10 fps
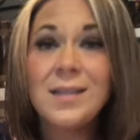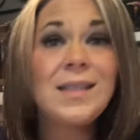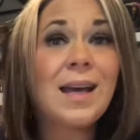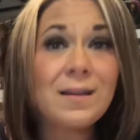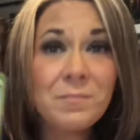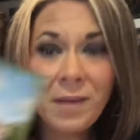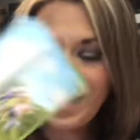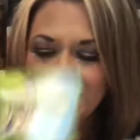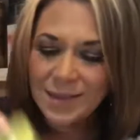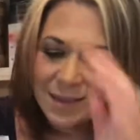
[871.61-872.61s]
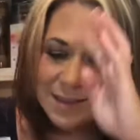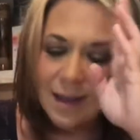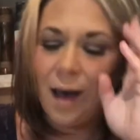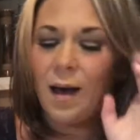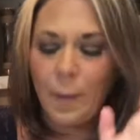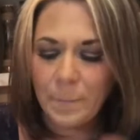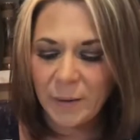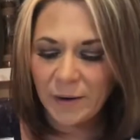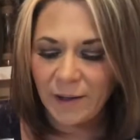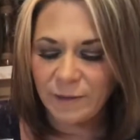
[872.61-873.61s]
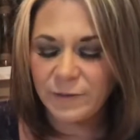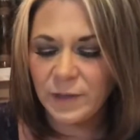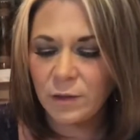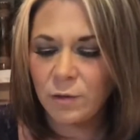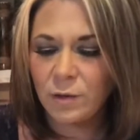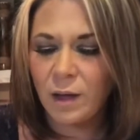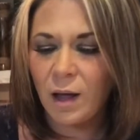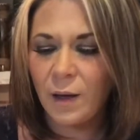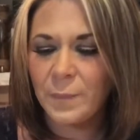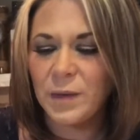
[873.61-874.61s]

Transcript: ten months, um, but I feel um,